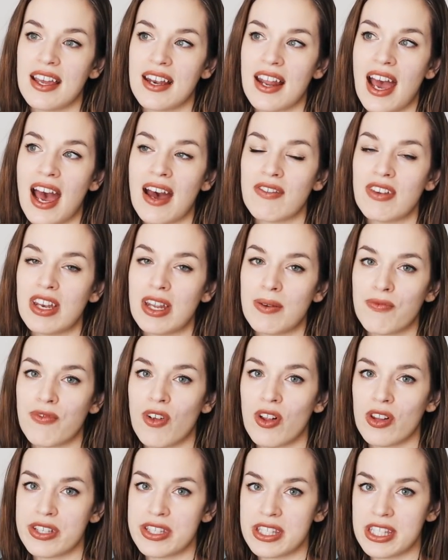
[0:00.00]
having him
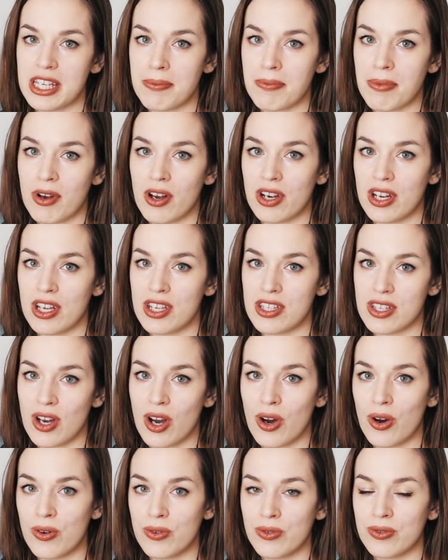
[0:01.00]
fall asleep on his
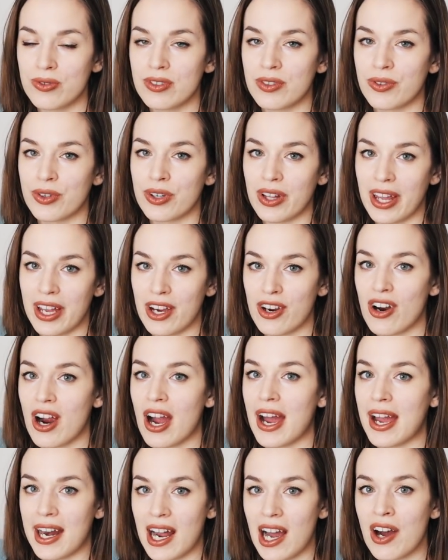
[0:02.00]
own, or like
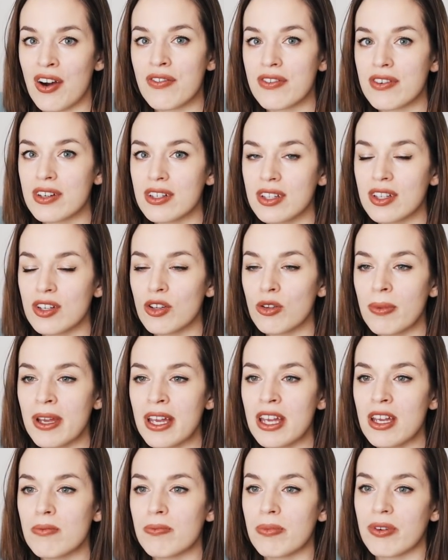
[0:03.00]
cry it out for a little
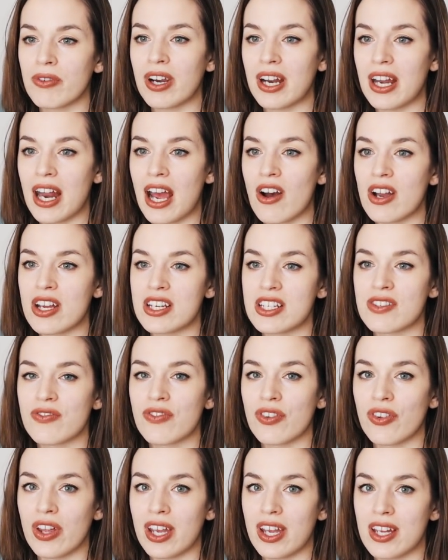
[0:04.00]
bit. But right now I just
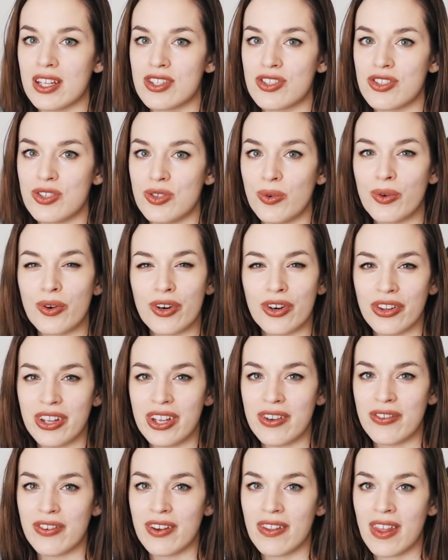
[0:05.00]
feel like it's too
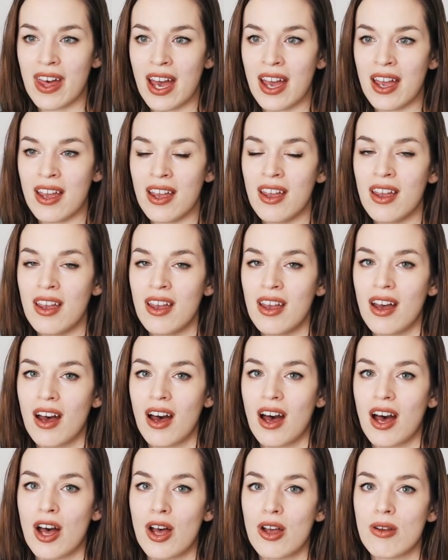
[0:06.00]
early for that.
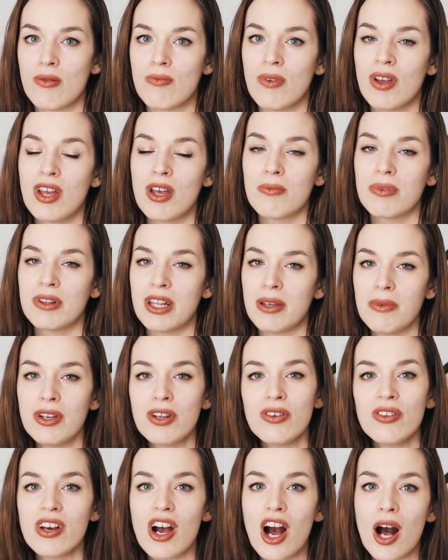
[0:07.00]
But let me
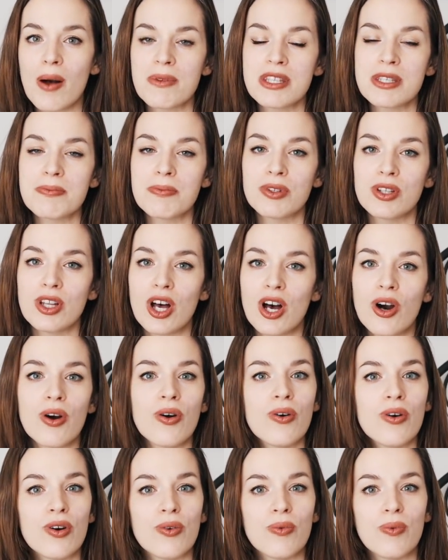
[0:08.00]
know in the comments
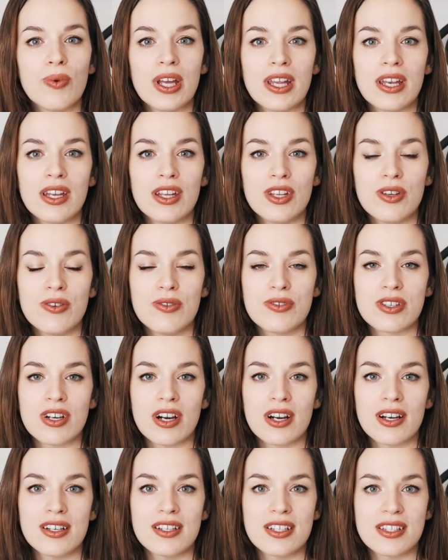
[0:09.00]
below when you
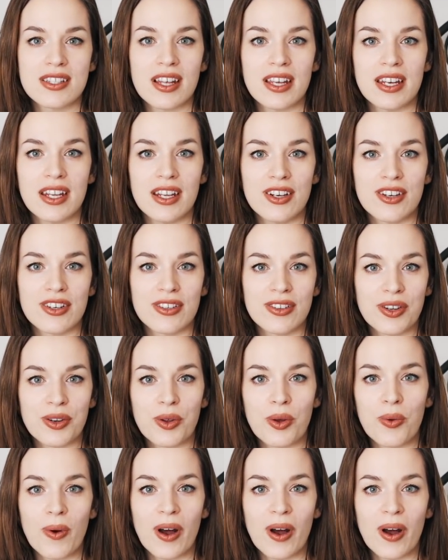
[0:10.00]
started just letting your little